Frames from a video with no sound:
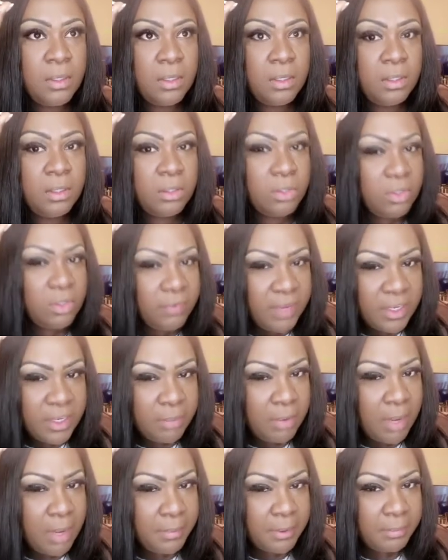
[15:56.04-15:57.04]
notify your
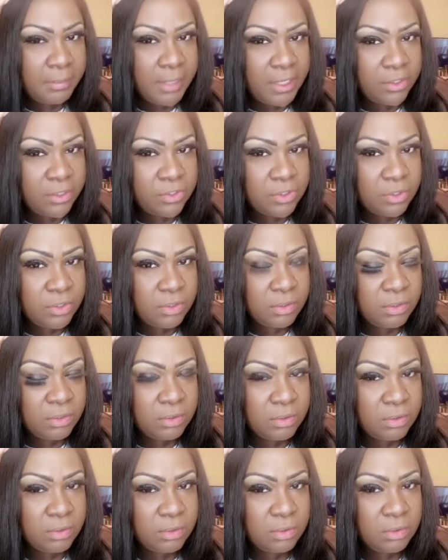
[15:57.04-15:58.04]
property manager.
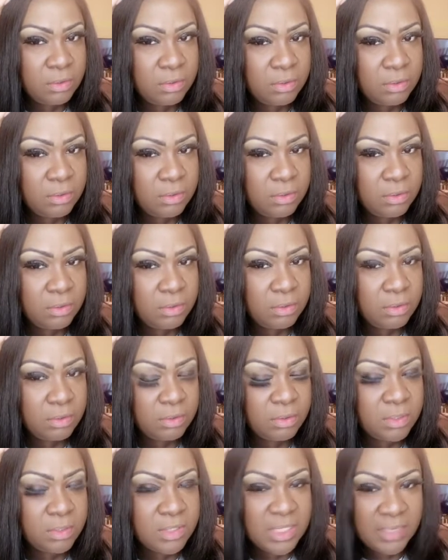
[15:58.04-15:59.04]

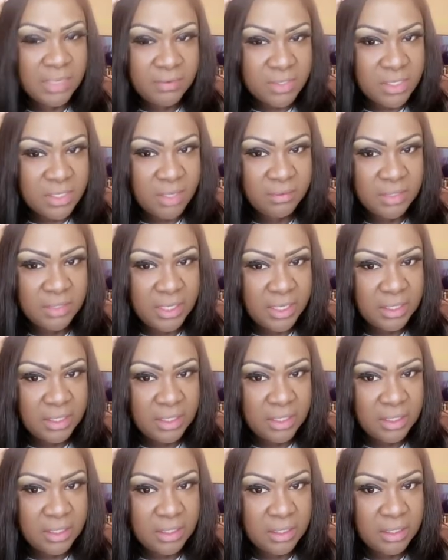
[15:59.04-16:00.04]
Save yourself the
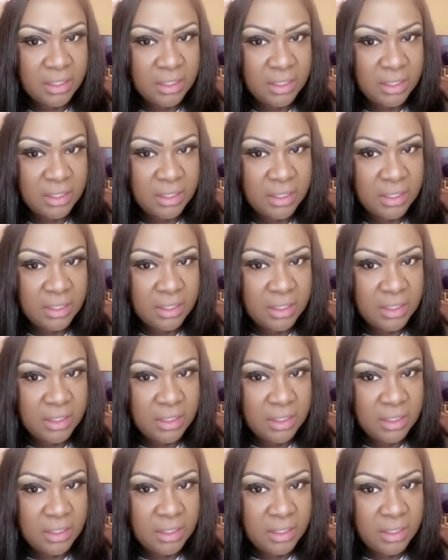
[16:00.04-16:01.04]
headache.
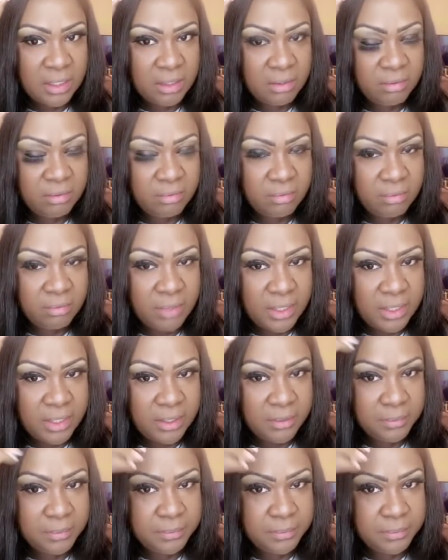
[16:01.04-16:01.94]
Right?